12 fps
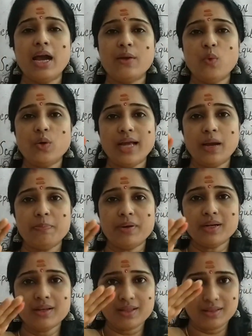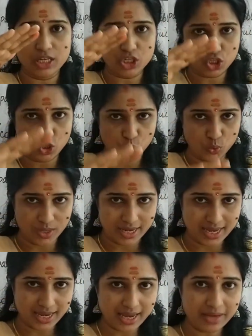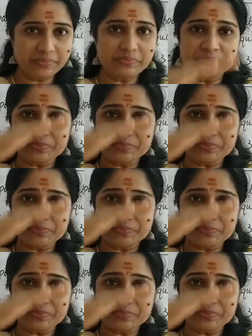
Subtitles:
And what happened? They slowly